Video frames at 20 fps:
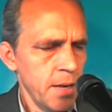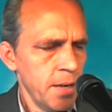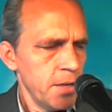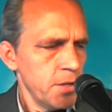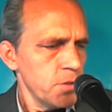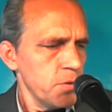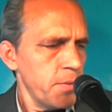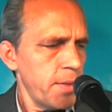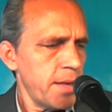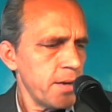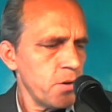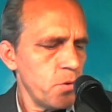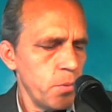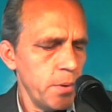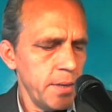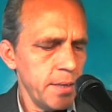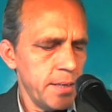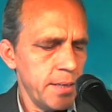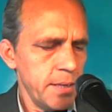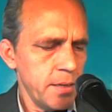So that
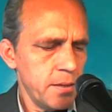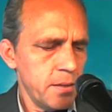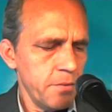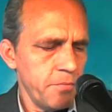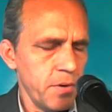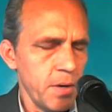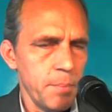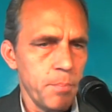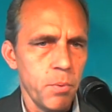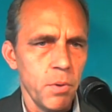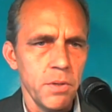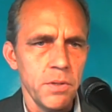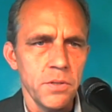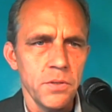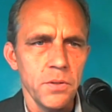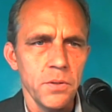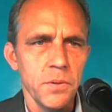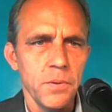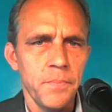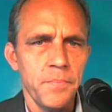quake hit, the
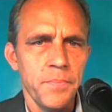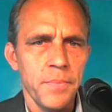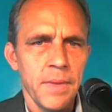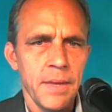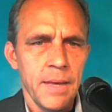5.0.